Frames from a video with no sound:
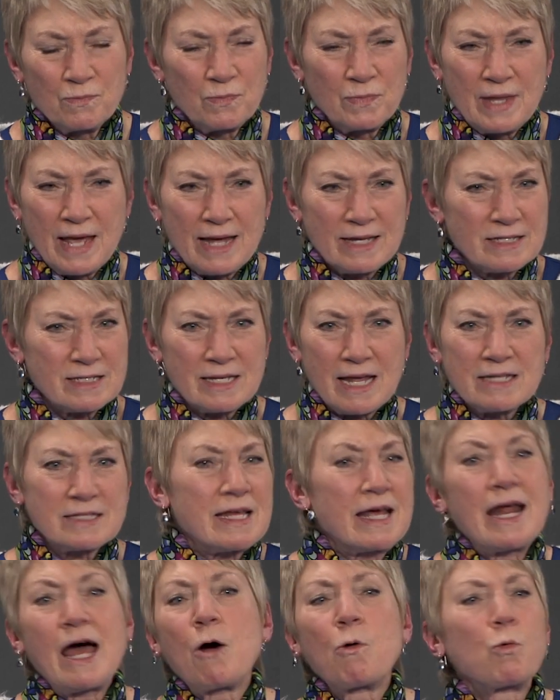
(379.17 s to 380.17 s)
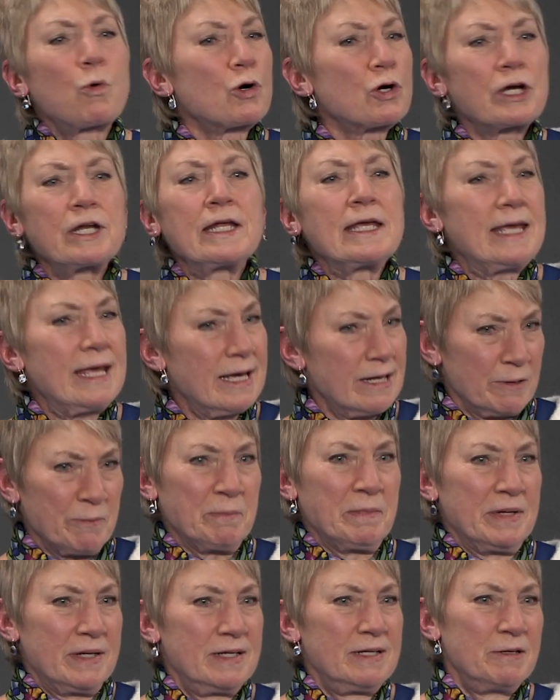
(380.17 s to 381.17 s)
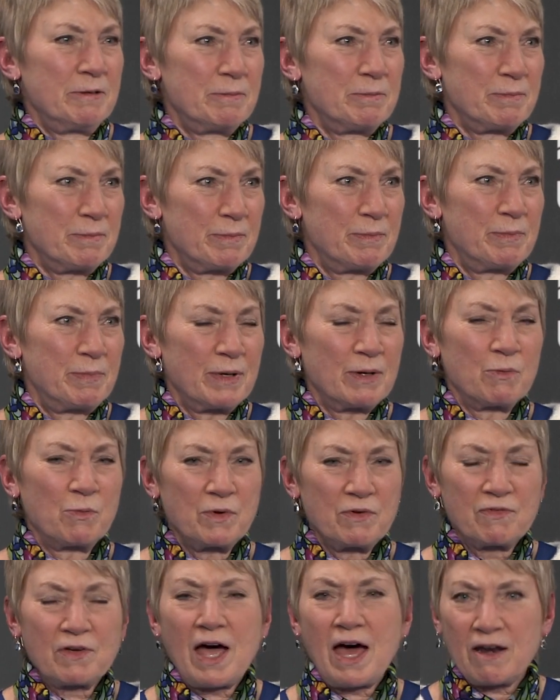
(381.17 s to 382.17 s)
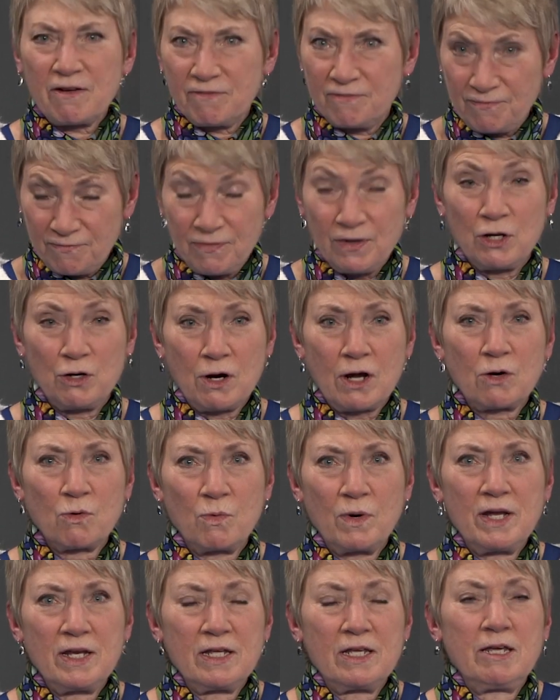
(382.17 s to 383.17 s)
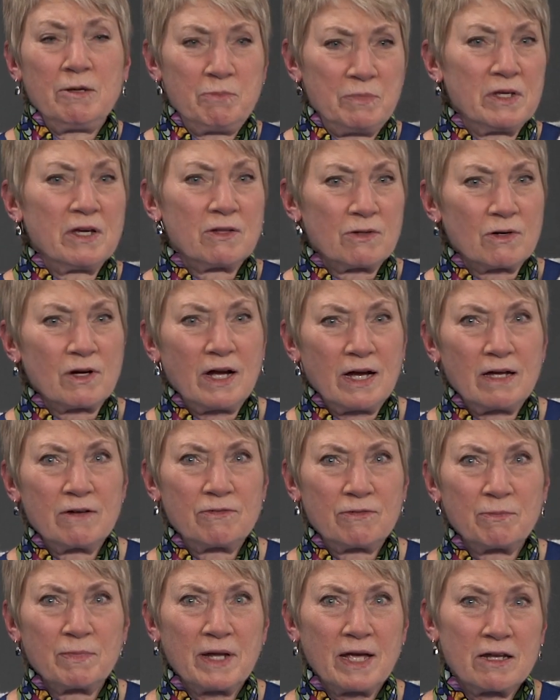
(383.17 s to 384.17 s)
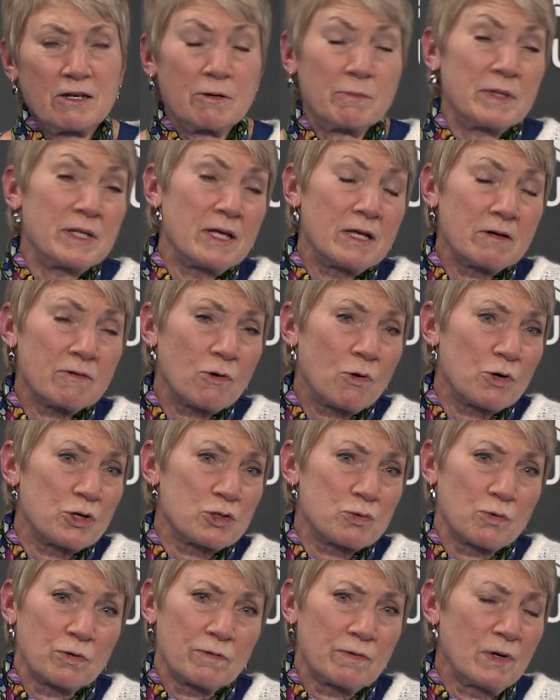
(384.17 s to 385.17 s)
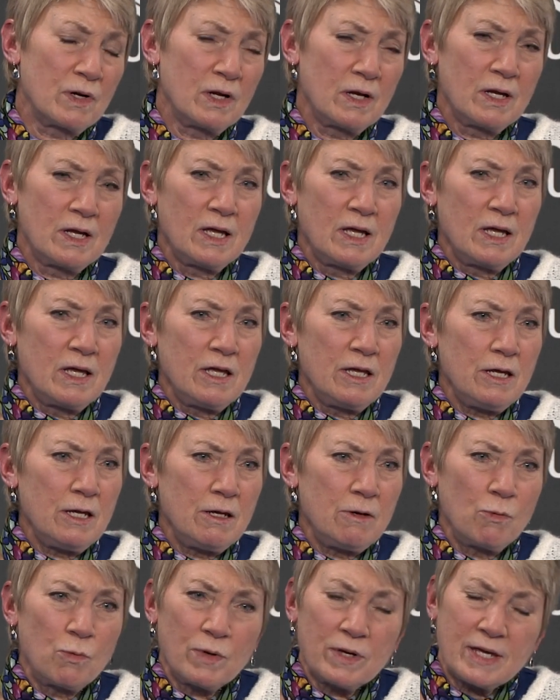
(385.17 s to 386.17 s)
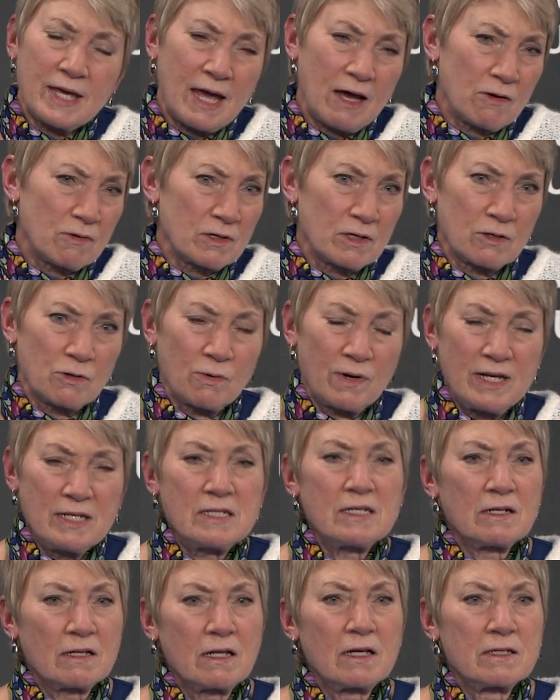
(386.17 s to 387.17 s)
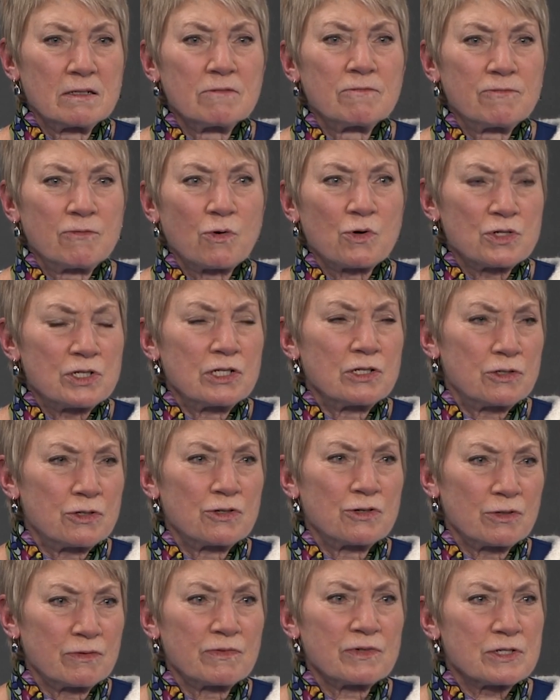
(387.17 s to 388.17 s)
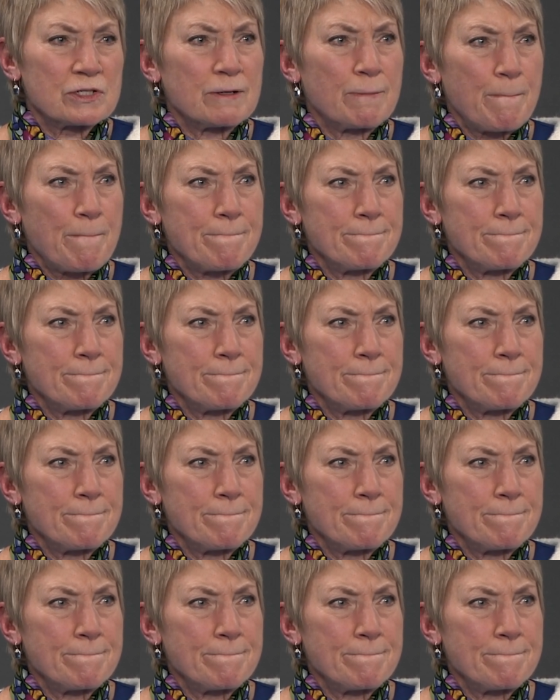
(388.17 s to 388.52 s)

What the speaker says: that's not how we're going to get them. But we've got to figure out a way to keep the other guy from getting them. And then of course we count a great deal on forcing turnovers.